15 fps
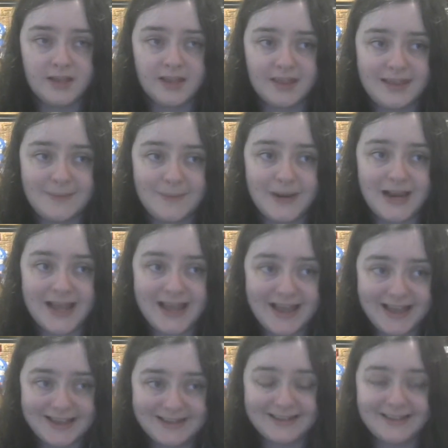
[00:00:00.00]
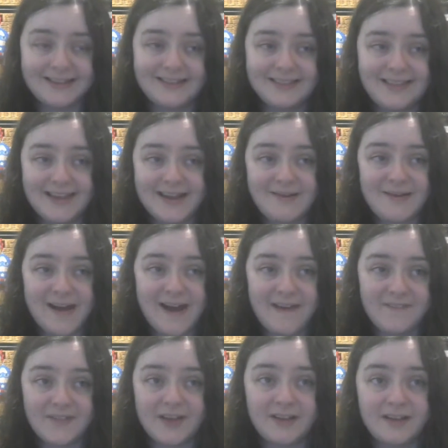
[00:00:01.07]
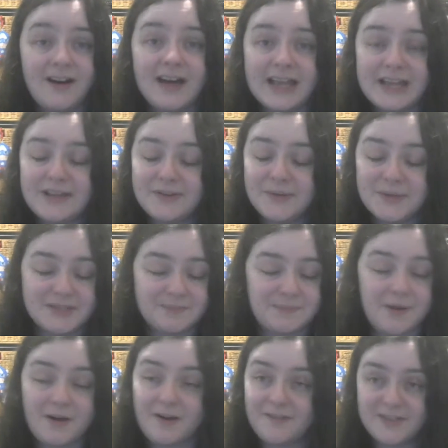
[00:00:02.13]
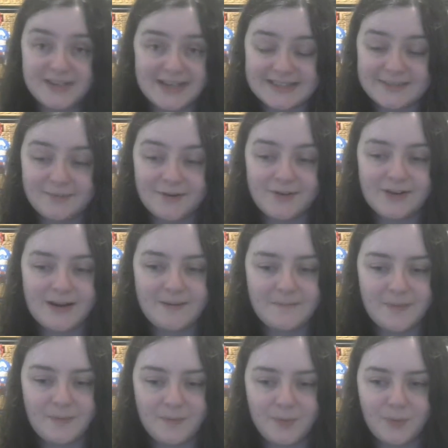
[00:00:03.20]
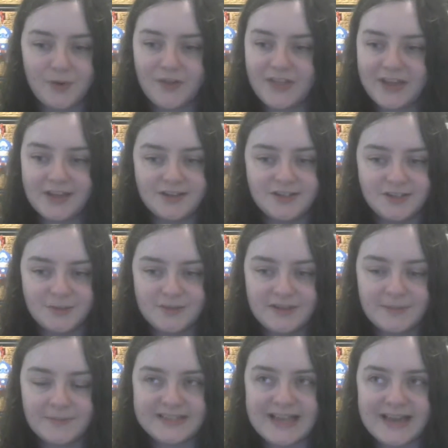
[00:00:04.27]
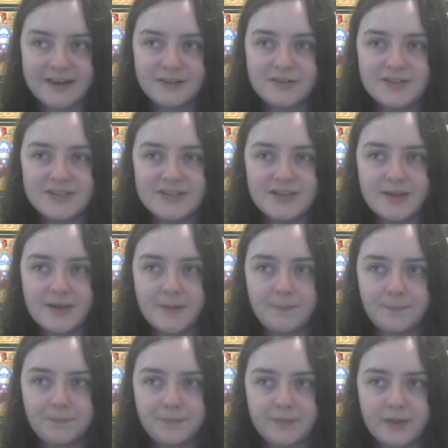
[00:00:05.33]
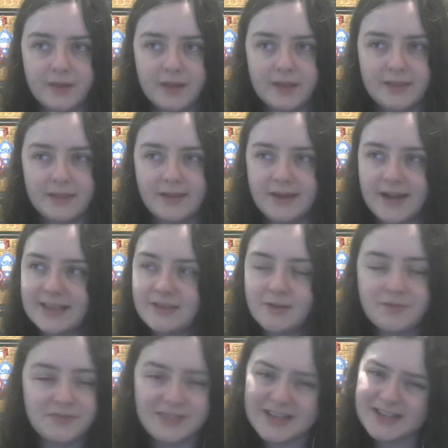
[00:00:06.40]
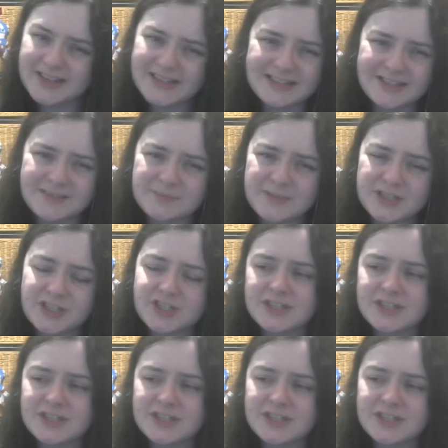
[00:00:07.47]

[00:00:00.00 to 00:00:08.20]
Their plan, they now have a guy who is part of the testing program, but what are they going to do with him? Because Anacostia I don't think this is.